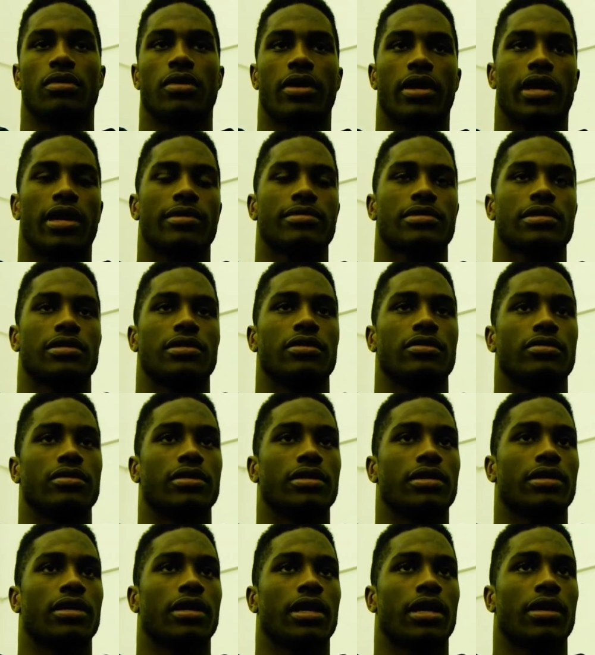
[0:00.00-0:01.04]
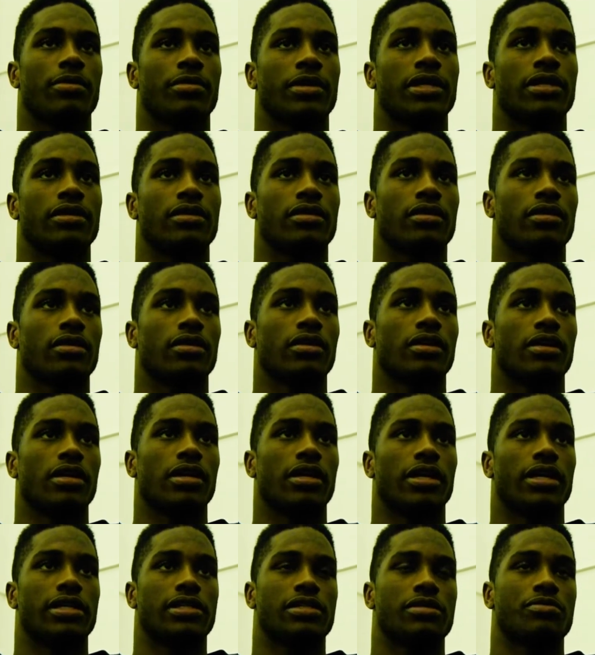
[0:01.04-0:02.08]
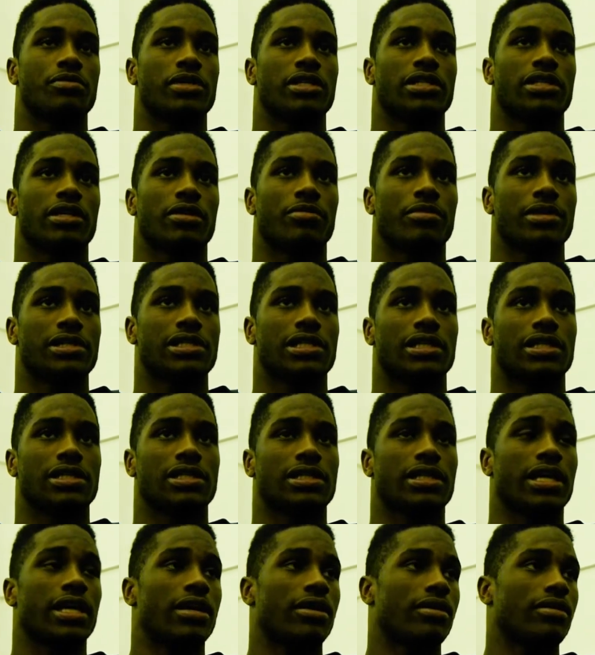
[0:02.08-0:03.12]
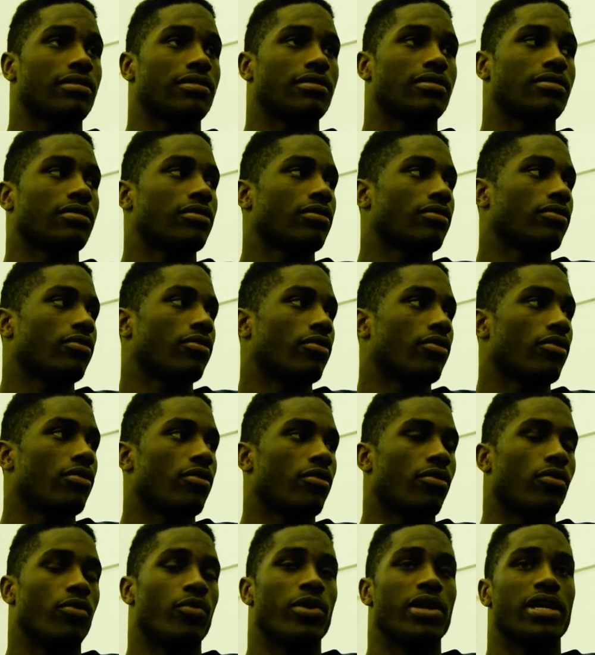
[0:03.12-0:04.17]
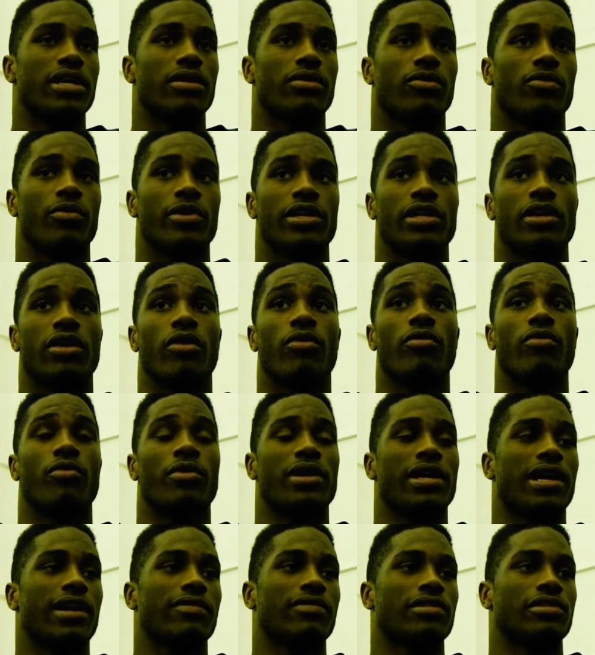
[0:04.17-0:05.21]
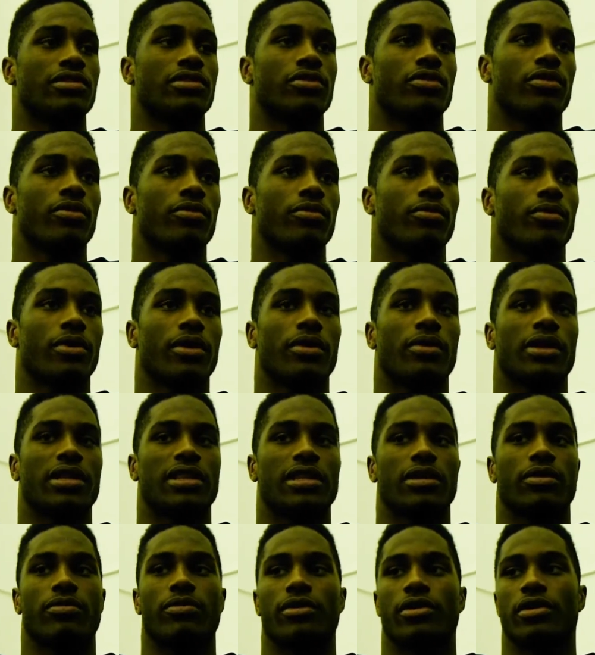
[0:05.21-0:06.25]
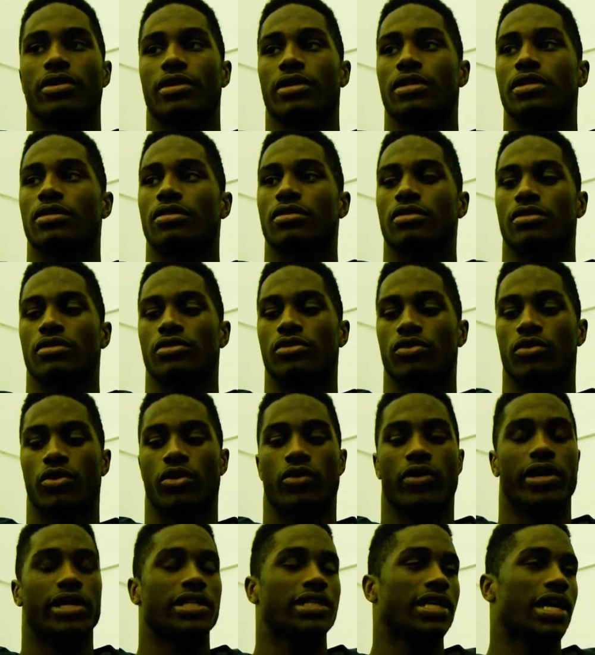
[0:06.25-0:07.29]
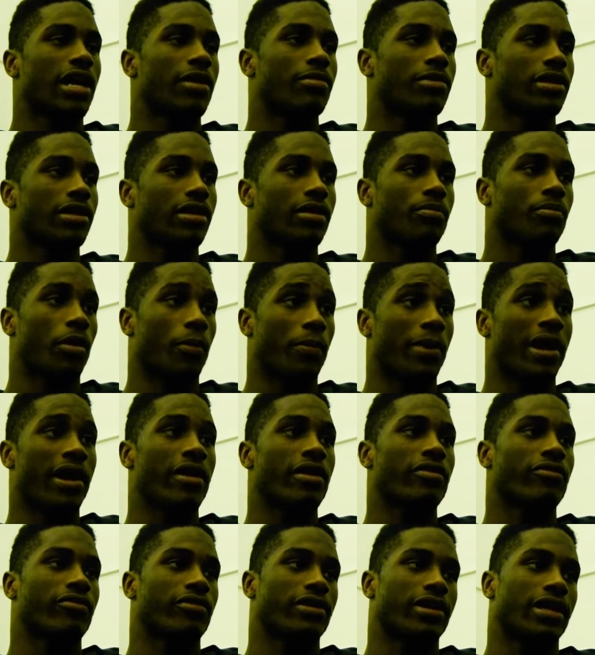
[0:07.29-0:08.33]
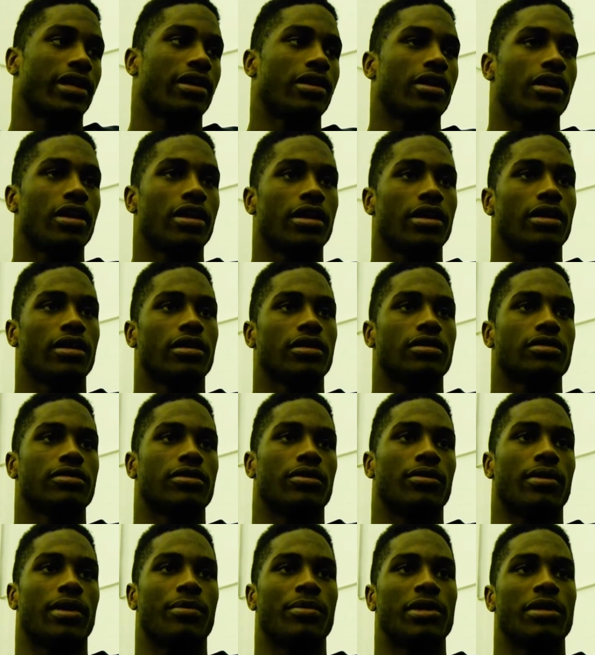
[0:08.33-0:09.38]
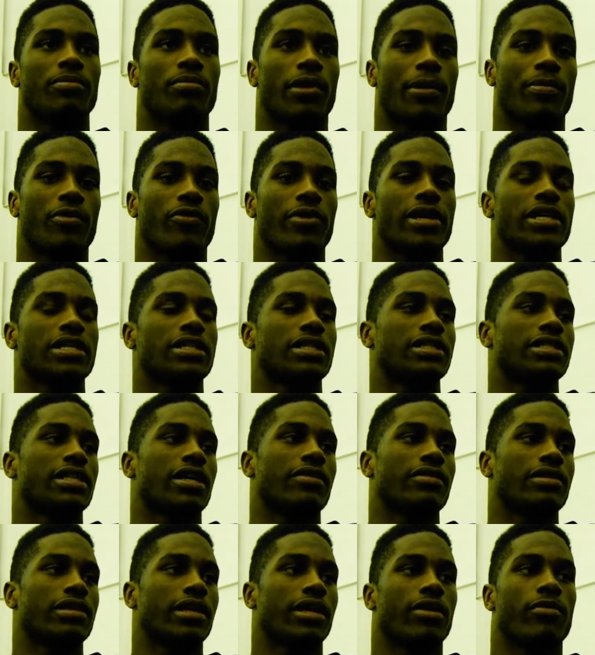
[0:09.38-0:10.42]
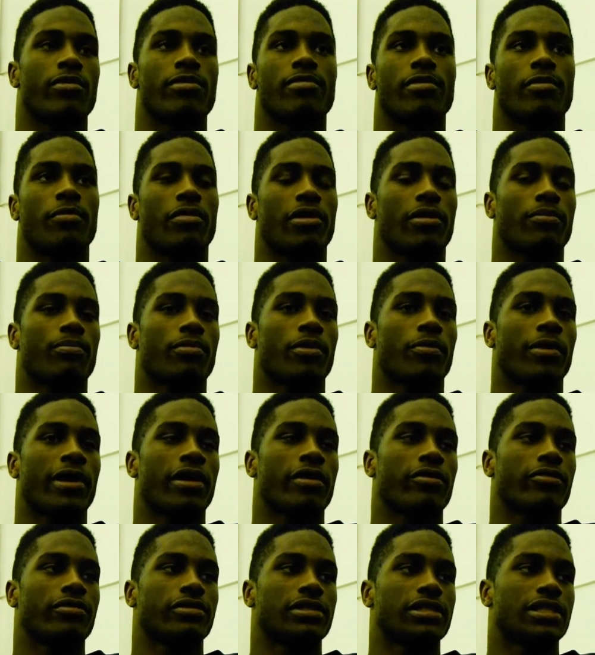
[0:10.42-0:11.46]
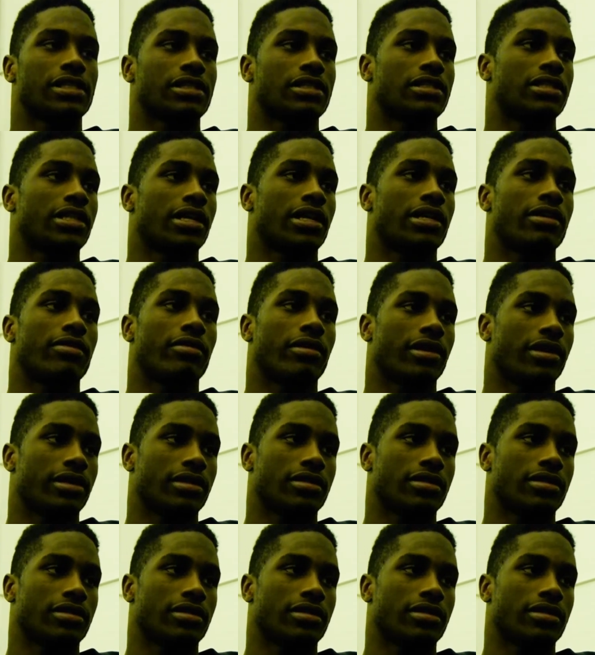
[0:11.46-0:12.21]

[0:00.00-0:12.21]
Absolutely. I mean, this is Michigan State. We know what we have to do, but I think we're going to do a great job in preparing for that. So, I mean, preparation is everything. We've been preparing since January.